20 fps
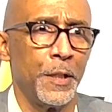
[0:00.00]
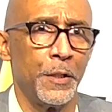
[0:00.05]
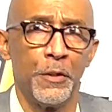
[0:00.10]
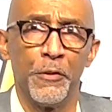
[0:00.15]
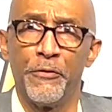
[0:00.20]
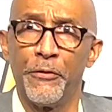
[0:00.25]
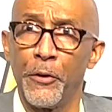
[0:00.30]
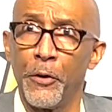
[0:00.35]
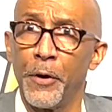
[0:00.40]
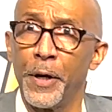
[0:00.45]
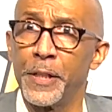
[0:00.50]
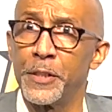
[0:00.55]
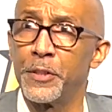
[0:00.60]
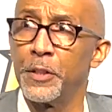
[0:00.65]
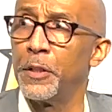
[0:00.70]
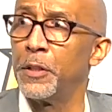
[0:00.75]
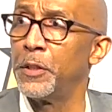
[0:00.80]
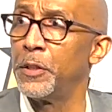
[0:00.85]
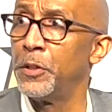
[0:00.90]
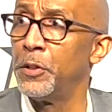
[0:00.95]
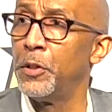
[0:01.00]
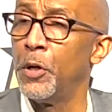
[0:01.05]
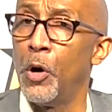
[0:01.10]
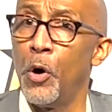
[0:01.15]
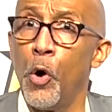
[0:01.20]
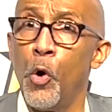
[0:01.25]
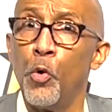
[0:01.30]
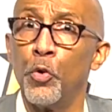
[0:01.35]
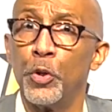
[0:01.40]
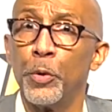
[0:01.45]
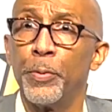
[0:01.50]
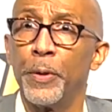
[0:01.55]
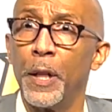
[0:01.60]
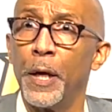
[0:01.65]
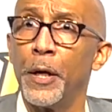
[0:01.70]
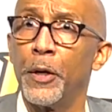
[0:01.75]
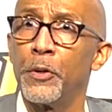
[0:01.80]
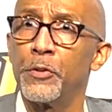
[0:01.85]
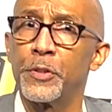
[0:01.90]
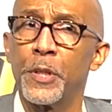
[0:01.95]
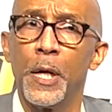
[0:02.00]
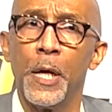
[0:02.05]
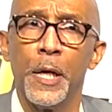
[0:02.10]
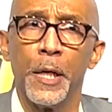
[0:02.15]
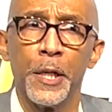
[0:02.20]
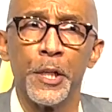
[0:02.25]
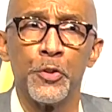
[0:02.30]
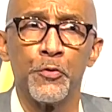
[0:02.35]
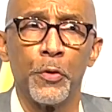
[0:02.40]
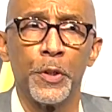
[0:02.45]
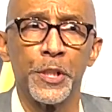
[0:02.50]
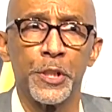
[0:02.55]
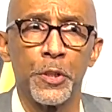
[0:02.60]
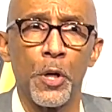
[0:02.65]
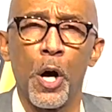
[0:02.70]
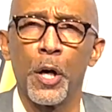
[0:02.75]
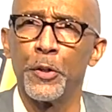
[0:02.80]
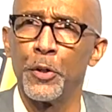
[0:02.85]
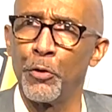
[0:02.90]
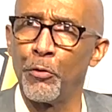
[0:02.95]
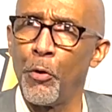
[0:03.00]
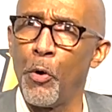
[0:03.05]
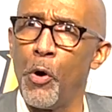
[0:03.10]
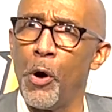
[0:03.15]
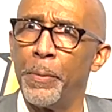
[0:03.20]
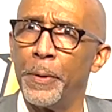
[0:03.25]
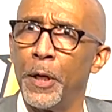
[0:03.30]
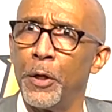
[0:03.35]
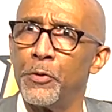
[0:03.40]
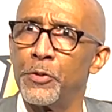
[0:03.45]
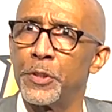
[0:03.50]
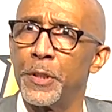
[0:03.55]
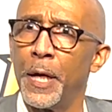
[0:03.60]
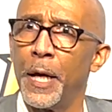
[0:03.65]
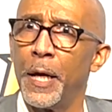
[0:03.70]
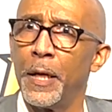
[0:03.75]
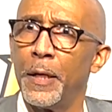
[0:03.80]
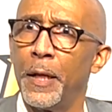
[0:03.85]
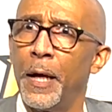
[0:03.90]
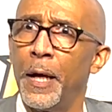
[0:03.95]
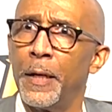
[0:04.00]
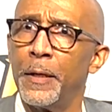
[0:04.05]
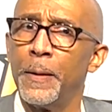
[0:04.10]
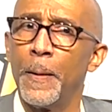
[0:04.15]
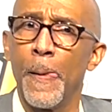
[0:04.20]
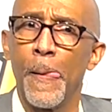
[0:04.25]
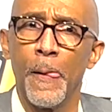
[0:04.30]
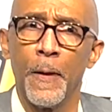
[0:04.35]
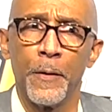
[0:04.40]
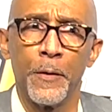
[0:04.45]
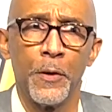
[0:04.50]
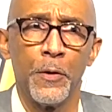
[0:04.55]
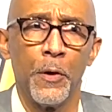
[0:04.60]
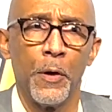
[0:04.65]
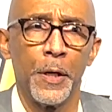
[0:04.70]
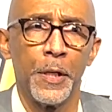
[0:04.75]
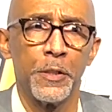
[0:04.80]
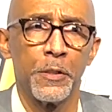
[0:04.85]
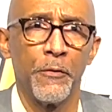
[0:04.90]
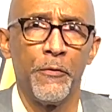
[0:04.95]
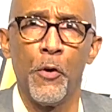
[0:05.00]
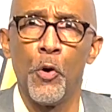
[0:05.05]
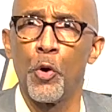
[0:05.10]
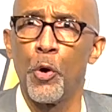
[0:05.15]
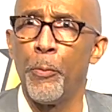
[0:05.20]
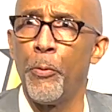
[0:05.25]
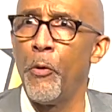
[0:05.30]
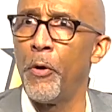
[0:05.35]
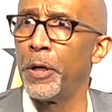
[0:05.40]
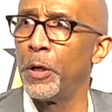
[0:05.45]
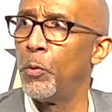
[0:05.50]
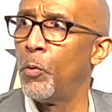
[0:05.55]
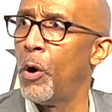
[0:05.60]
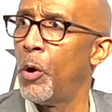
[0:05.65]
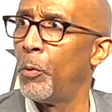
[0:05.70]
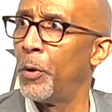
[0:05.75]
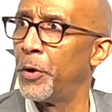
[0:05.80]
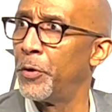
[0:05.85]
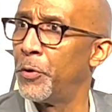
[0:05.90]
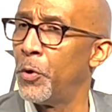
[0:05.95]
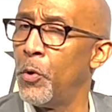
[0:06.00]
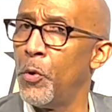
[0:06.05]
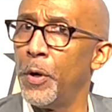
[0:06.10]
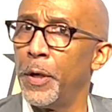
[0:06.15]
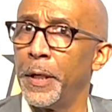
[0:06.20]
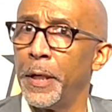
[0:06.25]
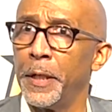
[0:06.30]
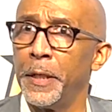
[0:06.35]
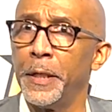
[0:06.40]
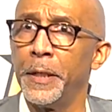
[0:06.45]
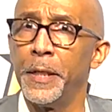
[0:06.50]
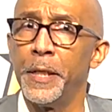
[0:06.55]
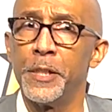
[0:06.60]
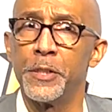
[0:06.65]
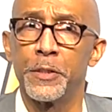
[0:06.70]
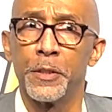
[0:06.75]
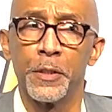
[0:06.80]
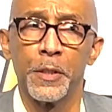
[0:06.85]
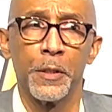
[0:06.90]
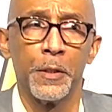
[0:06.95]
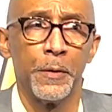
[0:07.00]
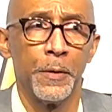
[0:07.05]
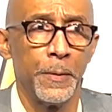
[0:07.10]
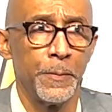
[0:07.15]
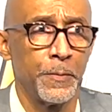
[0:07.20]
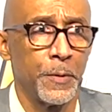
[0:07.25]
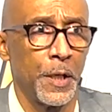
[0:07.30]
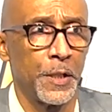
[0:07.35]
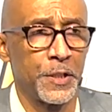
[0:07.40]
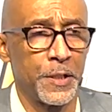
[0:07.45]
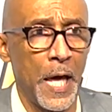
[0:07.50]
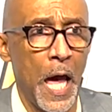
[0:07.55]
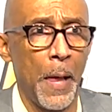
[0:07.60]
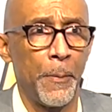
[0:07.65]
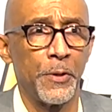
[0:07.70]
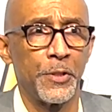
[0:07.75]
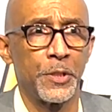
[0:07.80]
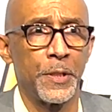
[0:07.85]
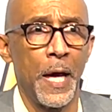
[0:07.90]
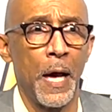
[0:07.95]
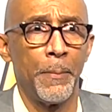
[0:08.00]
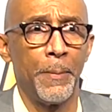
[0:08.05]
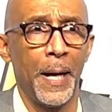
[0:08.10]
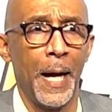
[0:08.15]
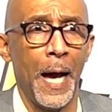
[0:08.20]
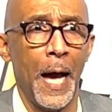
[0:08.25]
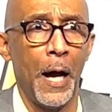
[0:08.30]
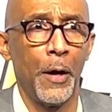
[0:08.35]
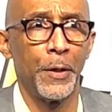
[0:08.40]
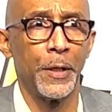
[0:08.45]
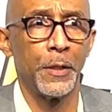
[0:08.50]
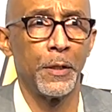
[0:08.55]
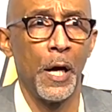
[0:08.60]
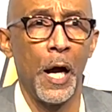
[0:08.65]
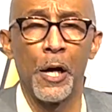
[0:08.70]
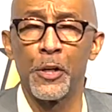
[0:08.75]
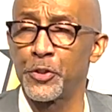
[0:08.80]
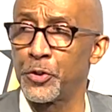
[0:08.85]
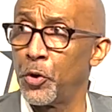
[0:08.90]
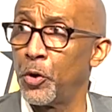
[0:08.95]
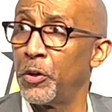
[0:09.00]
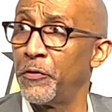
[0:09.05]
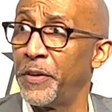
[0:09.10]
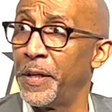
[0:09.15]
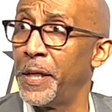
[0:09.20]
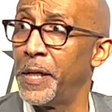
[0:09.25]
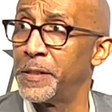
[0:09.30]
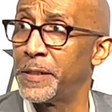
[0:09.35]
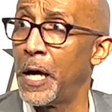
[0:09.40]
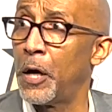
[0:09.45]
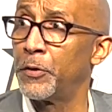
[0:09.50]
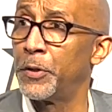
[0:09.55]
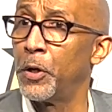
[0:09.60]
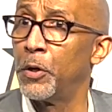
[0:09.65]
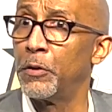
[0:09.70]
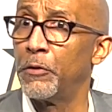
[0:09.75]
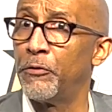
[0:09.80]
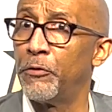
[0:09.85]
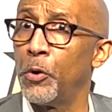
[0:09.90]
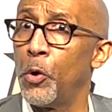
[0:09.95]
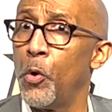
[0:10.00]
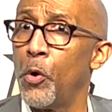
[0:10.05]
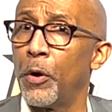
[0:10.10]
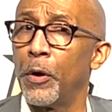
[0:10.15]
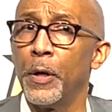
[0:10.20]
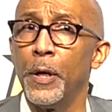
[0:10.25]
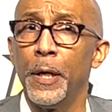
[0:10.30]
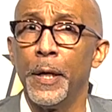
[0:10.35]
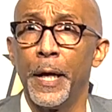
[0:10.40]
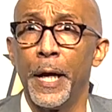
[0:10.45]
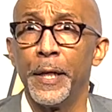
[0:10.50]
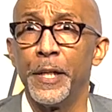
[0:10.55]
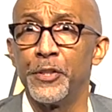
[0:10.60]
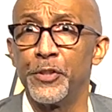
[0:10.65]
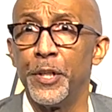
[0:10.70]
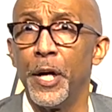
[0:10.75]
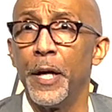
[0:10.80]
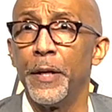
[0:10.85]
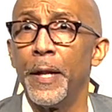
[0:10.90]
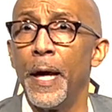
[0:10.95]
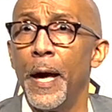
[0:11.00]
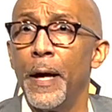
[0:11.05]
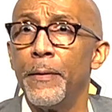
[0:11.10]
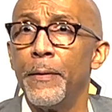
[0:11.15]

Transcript: and deferring to the, you know, older players. He's really starting to grow up and understand that, you know, he's a focal point of what we're doing, and he needs to establish that by how assertive he is out there on the floor, and he's done that.